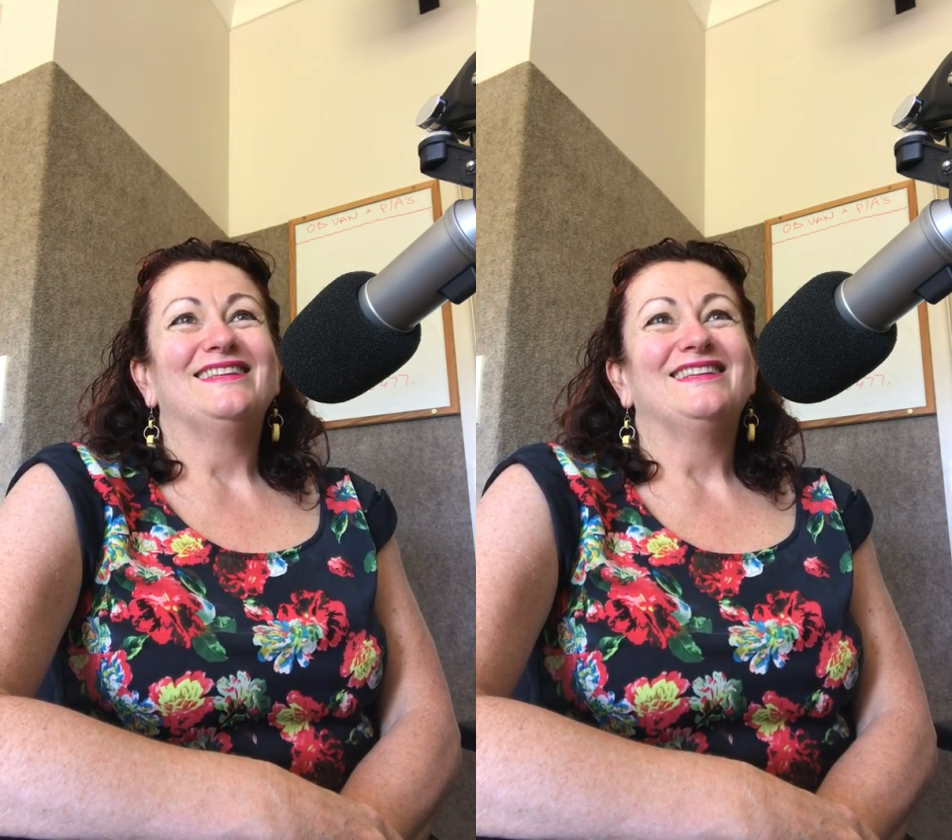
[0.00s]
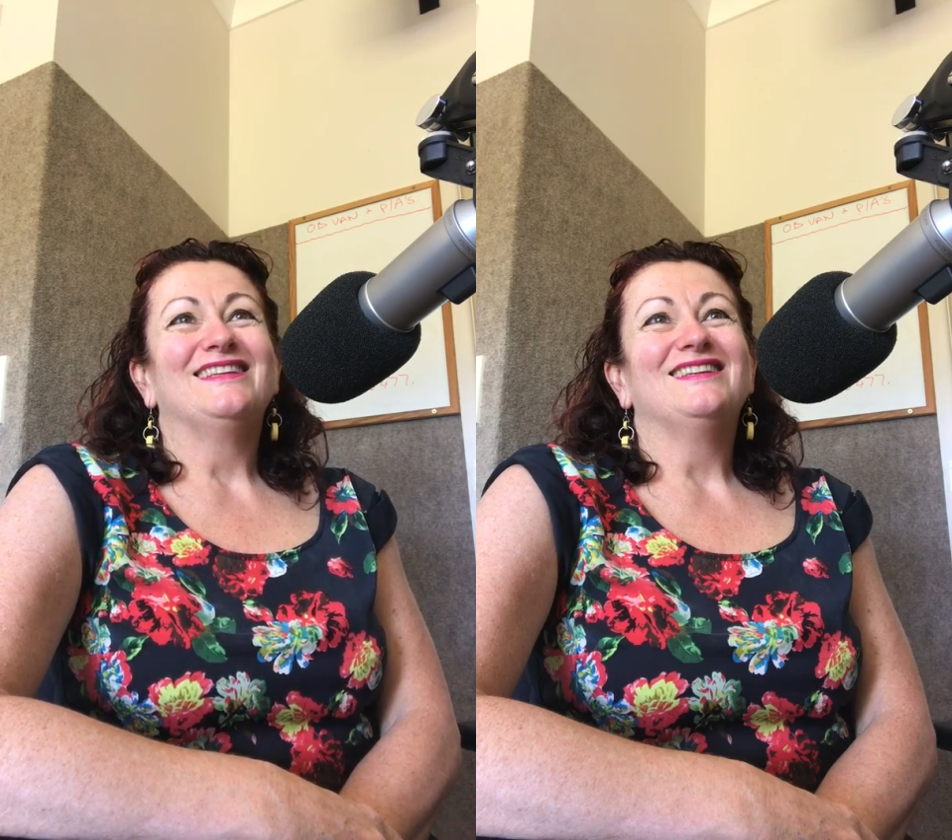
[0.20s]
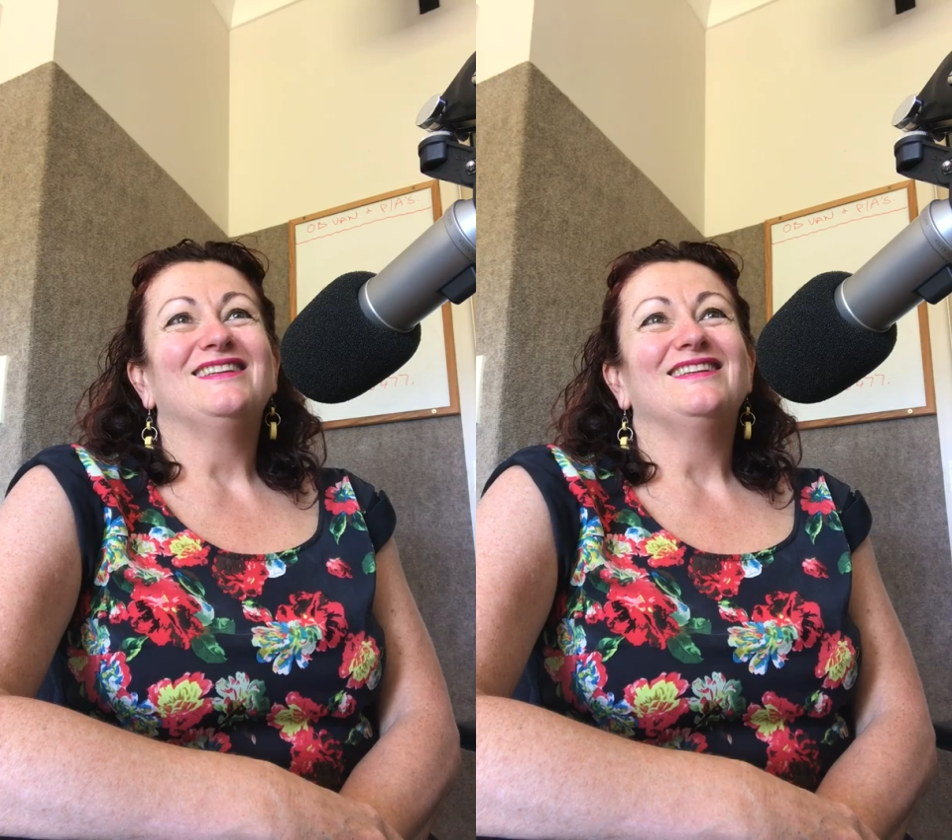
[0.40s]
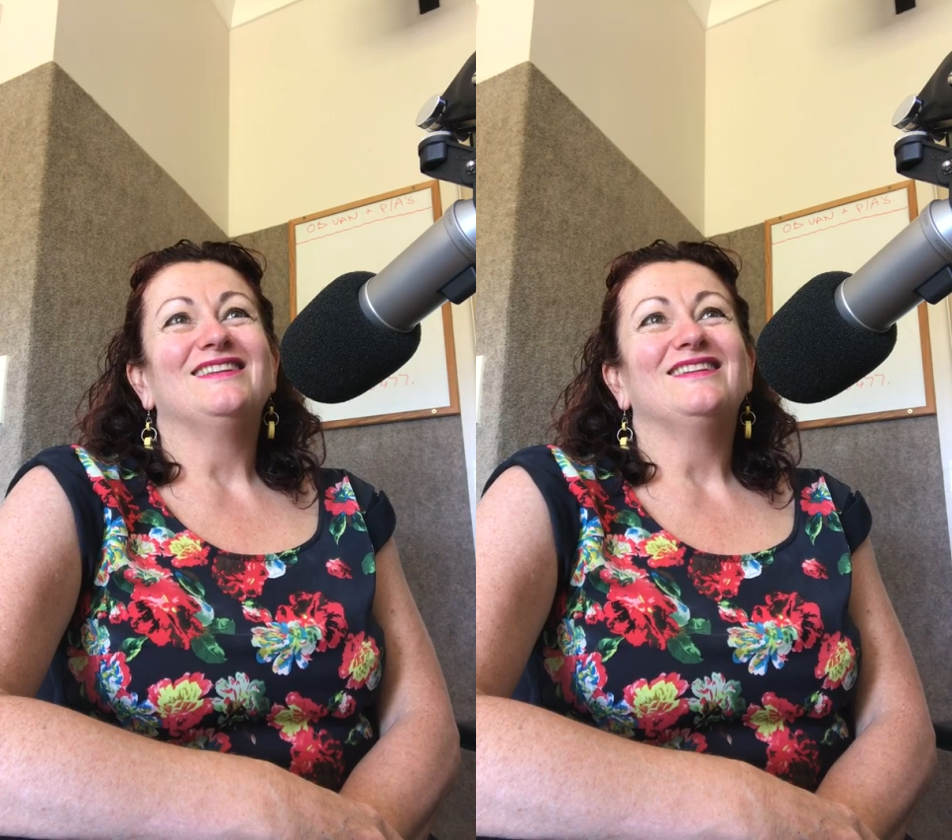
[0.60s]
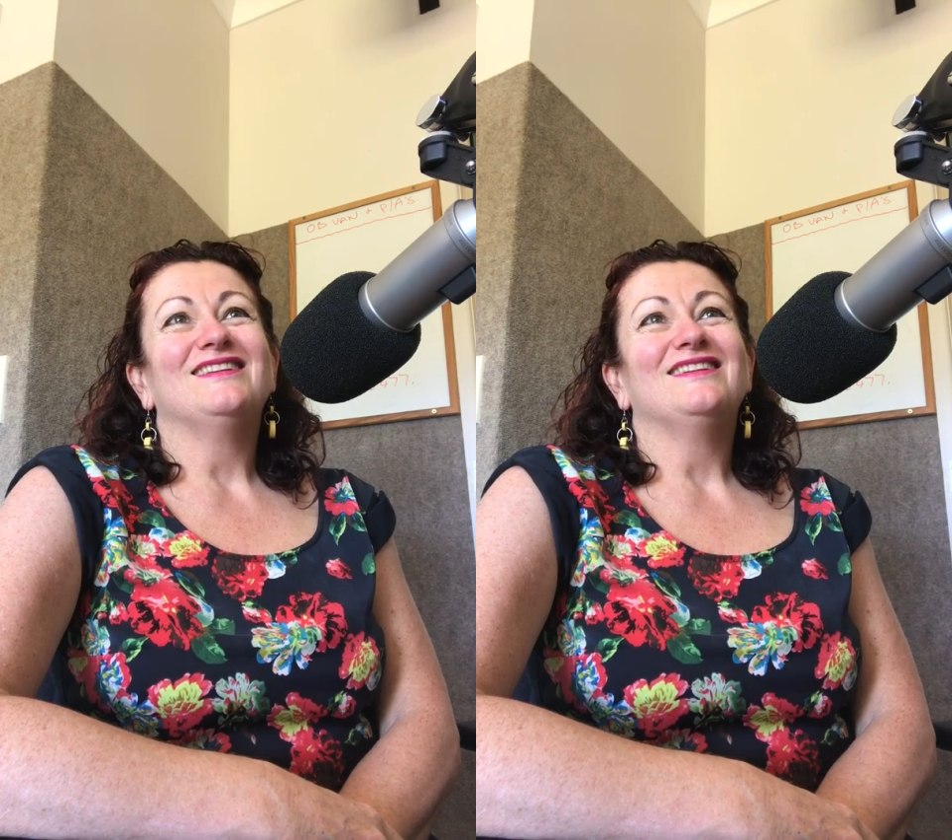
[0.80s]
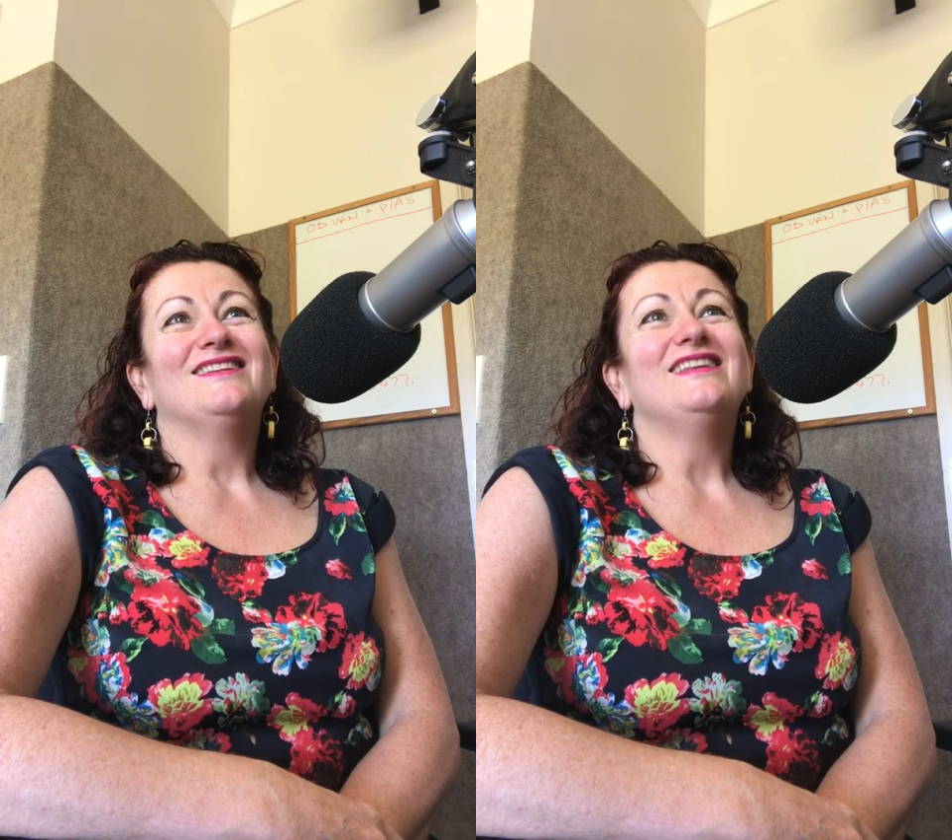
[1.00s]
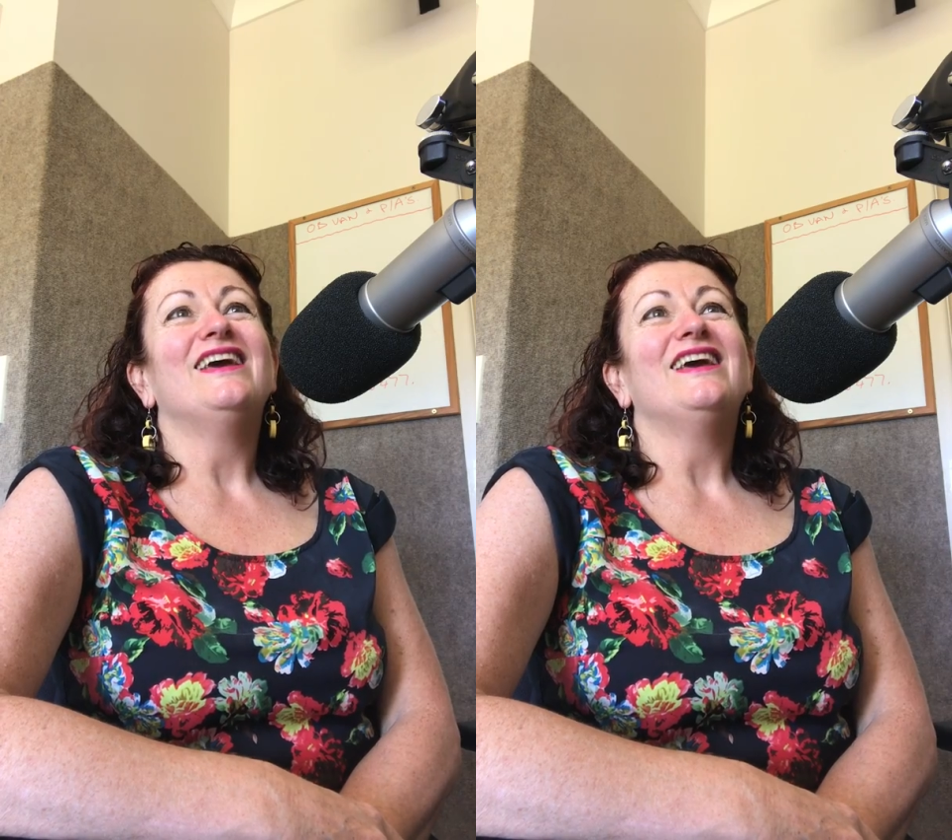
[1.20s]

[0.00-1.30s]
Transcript: realised what it was.